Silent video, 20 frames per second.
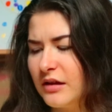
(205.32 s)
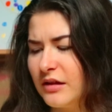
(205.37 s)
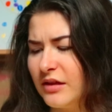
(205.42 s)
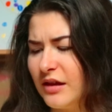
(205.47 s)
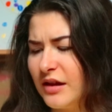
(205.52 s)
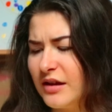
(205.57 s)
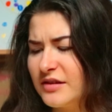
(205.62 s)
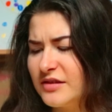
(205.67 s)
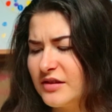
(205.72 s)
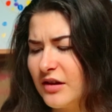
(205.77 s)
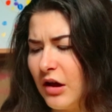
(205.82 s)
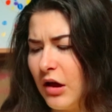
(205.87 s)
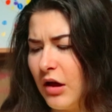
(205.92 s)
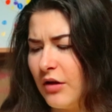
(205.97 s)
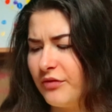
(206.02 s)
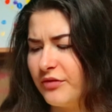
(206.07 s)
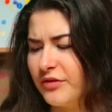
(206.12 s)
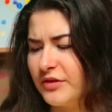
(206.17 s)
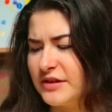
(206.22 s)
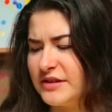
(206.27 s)
That is
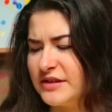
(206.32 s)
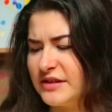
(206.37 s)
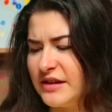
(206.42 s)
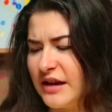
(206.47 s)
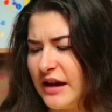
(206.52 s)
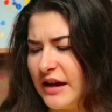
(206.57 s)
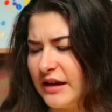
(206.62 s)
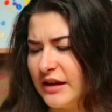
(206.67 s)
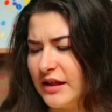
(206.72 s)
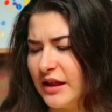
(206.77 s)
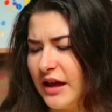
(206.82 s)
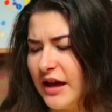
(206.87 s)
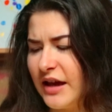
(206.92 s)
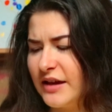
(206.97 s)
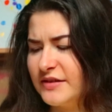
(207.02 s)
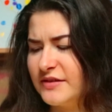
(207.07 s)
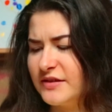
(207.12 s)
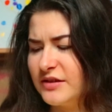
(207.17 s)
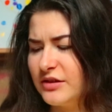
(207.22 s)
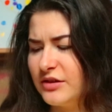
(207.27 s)
all for today,
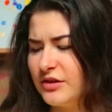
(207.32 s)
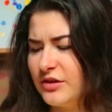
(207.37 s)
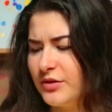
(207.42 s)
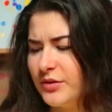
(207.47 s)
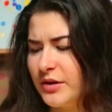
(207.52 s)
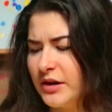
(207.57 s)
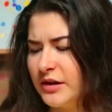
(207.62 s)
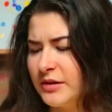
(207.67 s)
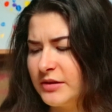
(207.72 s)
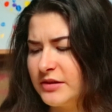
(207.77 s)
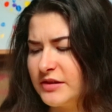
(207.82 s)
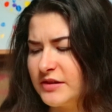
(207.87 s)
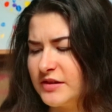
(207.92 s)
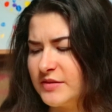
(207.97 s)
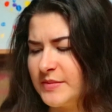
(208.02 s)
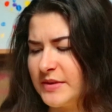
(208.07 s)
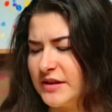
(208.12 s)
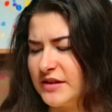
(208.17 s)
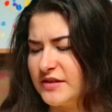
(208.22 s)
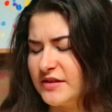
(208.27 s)
class. You are
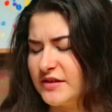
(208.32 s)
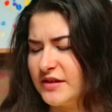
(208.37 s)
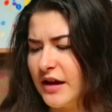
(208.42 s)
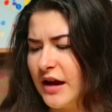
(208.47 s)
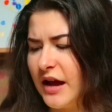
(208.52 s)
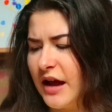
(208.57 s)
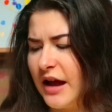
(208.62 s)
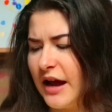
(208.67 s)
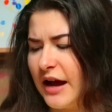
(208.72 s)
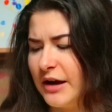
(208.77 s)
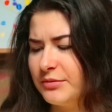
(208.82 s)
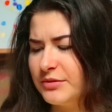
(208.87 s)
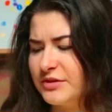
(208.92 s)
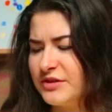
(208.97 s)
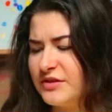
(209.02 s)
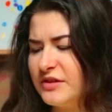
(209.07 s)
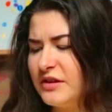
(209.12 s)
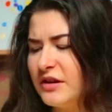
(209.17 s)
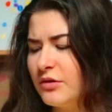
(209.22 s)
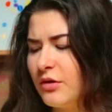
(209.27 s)
dismissed. I will
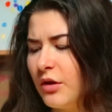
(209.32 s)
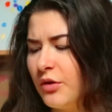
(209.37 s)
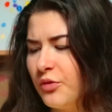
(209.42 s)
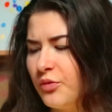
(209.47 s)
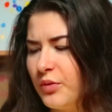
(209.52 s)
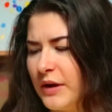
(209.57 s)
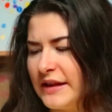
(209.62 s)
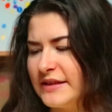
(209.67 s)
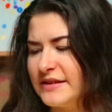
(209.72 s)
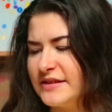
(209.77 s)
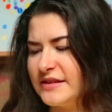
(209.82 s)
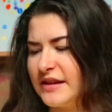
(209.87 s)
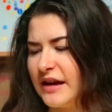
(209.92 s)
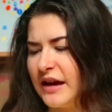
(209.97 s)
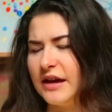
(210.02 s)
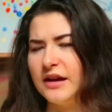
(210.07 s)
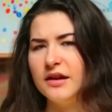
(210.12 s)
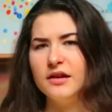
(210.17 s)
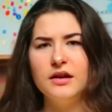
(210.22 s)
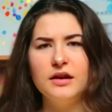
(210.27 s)
see you all
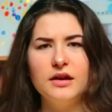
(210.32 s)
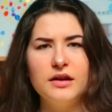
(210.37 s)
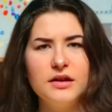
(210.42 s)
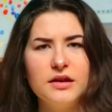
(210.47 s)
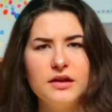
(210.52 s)
Wednesday.